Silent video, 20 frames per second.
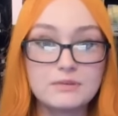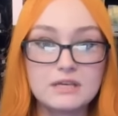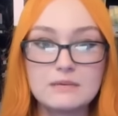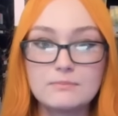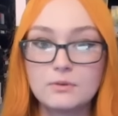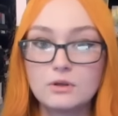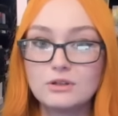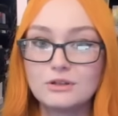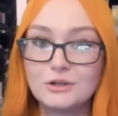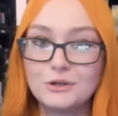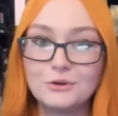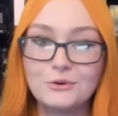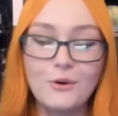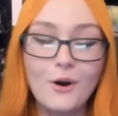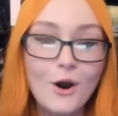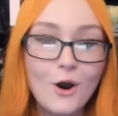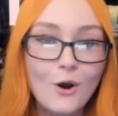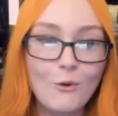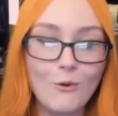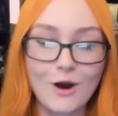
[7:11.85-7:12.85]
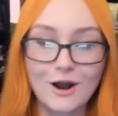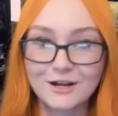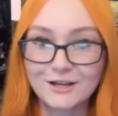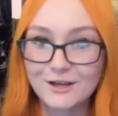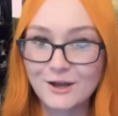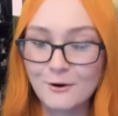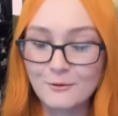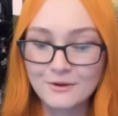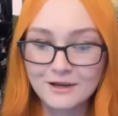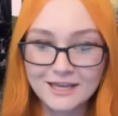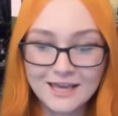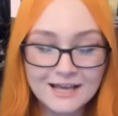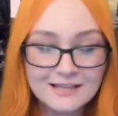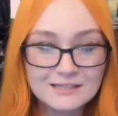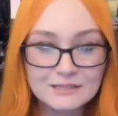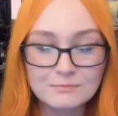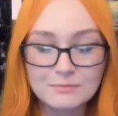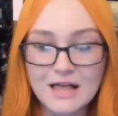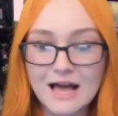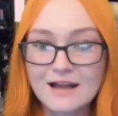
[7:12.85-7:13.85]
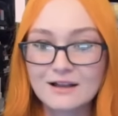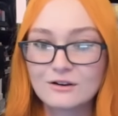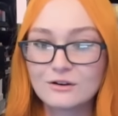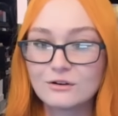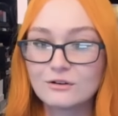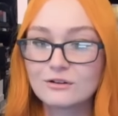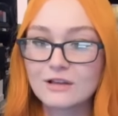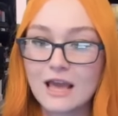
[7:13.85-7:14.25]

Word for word: People who want to go against Black Girl